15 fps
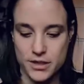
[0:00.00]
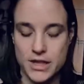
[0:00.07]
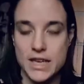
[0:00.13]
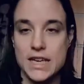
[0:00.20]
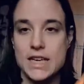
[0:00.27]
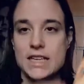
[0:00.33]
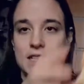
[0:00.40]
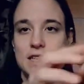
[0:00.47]

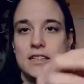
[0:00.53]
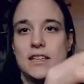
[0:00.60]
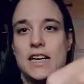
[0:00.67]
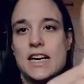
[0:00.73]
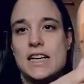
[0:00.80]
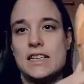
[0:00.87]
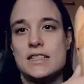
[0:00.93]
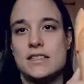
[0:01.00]
These little
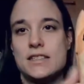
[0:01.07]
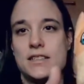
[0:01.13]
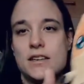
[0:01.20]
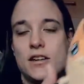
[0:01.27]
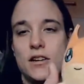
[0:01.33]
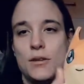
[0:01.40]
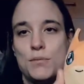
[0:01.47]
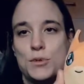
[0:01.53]
hands,
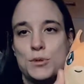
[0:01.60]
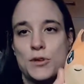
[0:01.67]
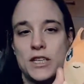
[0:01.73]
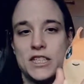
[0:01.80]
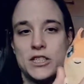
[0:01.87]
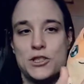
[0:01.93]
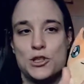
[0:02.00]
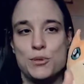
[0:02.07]
arms were
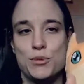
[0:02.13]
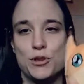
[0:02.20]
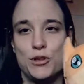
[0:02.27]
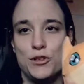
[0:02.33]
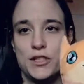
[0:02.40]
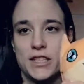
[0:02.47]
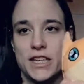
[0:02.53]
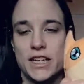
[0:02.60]
actually super
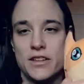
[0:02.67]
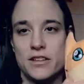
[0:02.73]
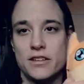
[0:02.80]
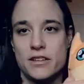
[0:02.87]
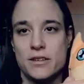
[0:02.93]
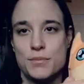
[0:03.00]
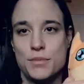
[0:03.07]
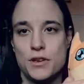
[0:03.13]
glued
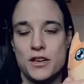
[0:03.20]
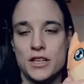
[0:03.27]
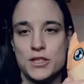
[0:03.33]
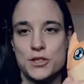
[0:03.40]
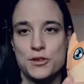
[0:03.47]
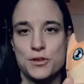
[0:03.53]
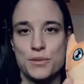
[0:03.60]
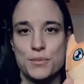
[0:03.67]
together, but I
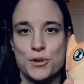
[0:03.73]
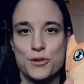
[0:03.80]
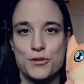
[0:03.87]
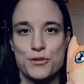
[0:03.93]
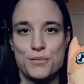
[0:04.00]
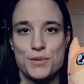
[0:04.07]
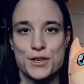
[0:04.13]
took them off